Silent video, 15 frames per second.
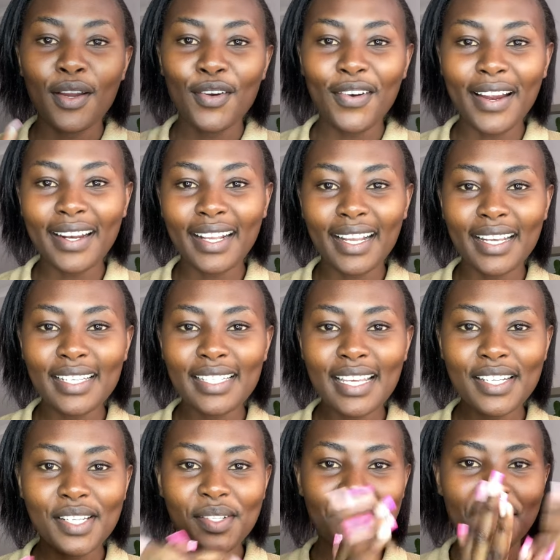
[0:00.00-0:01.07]
Alright guys, I
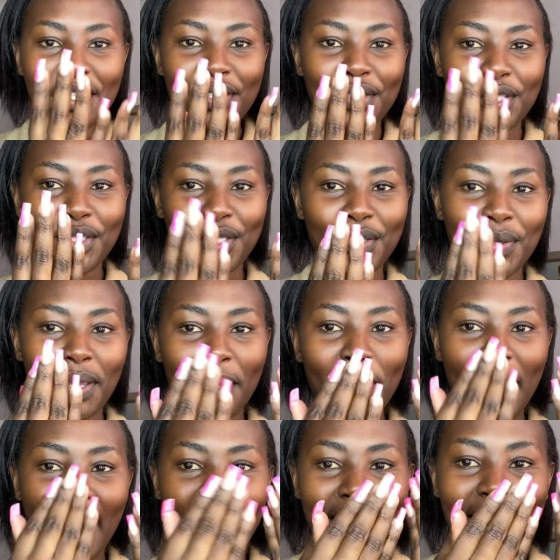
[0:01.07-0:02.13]
just finished doing
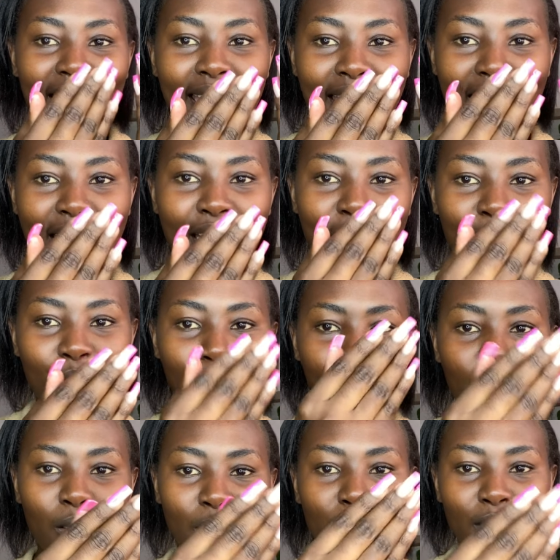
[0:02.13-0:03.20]
my
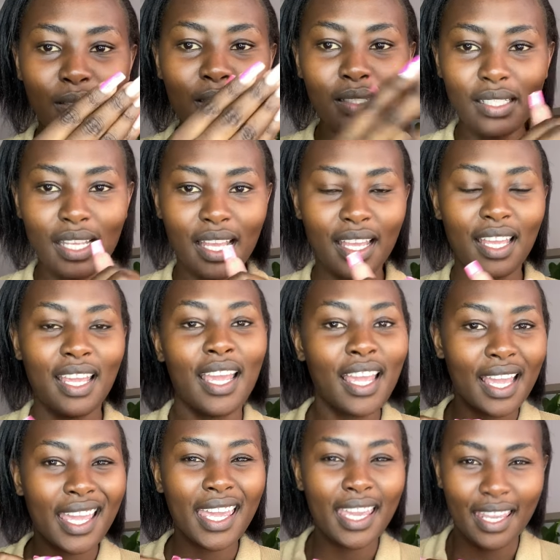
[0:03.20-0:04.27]
nails.
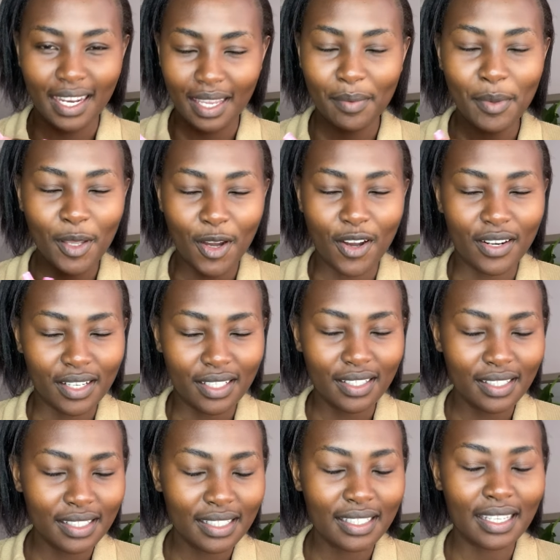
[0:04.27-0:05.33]
Can I be
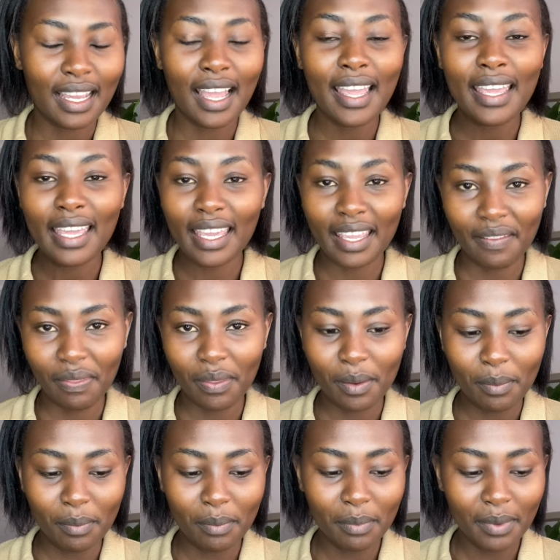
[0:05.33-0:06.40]
honest? I hate
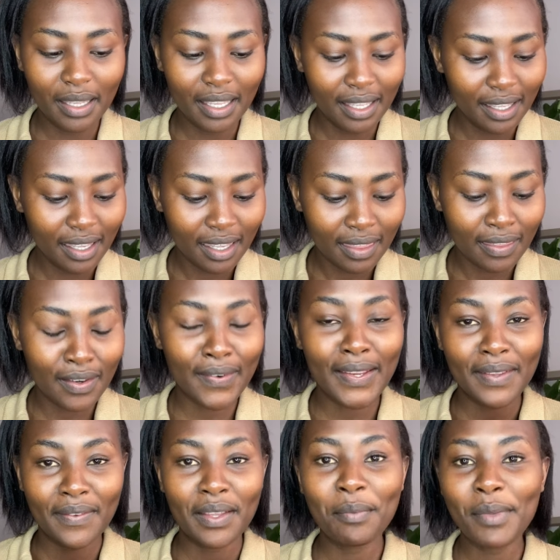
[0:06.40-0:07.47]
them. They're
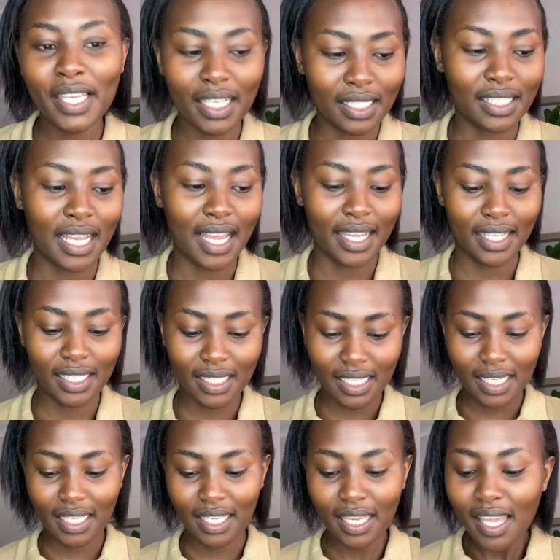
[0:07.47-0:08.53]
giving me
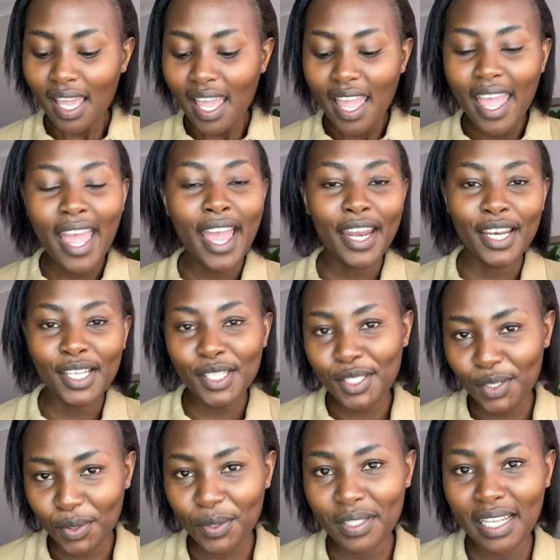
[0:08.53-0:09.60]
anxiety. And it's
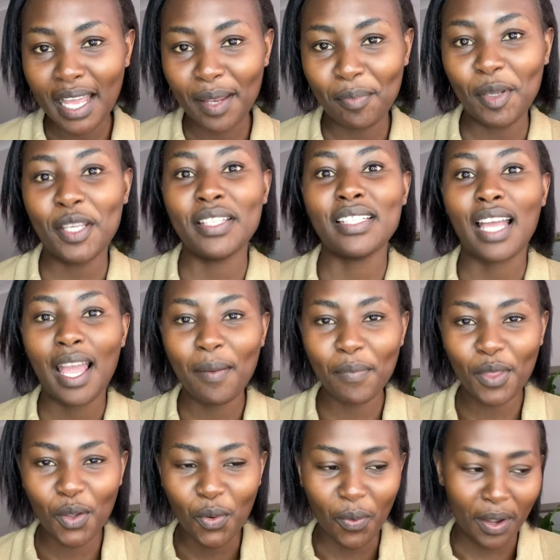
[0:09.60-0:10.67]
so sad because I'm
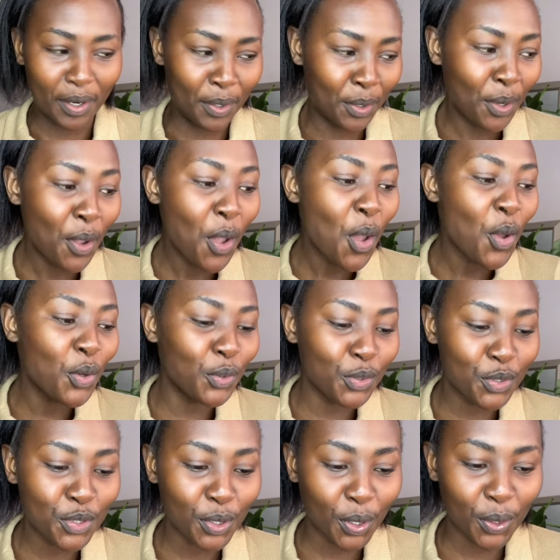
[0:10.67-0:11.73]
the one who
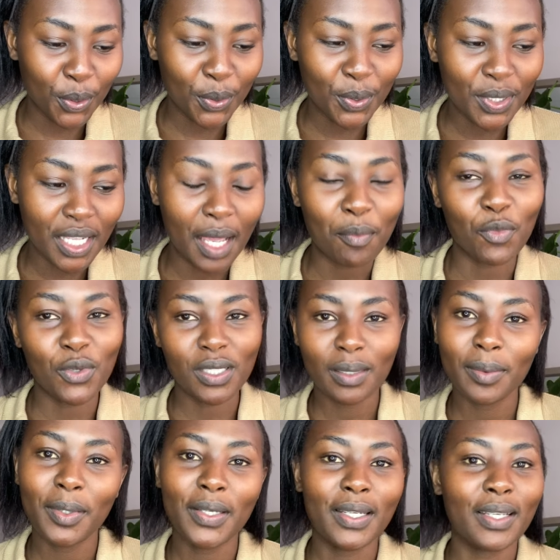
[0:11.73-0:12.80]
chose, I'm
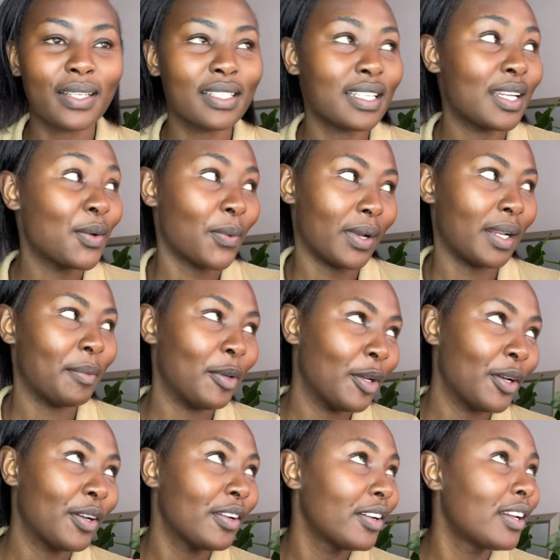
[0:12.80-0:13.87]
whispering because I don't want to be
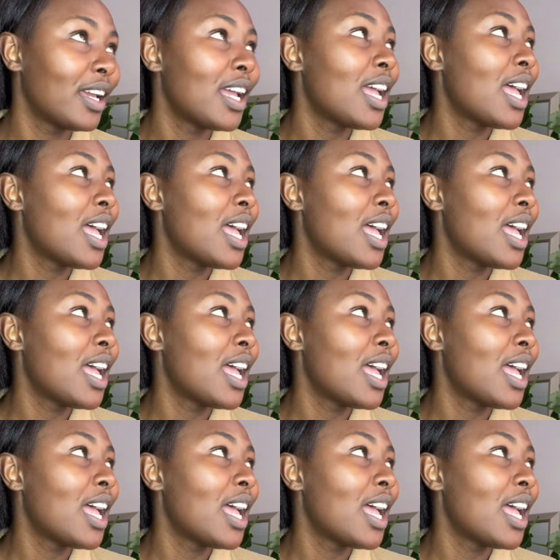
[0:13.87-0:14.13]
heard.